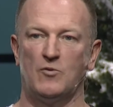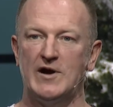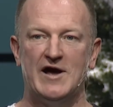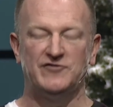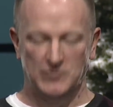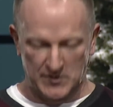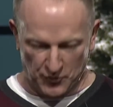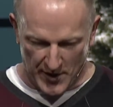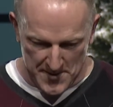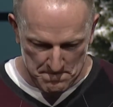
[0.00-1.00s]
right after we
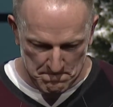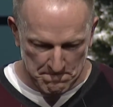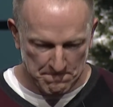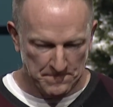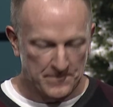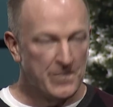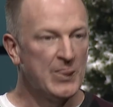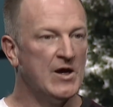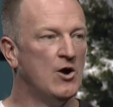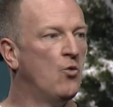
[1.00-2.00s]
pray
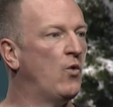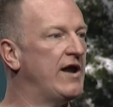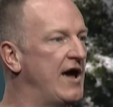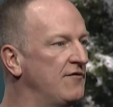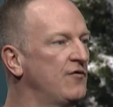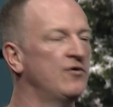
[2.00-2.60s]
whatever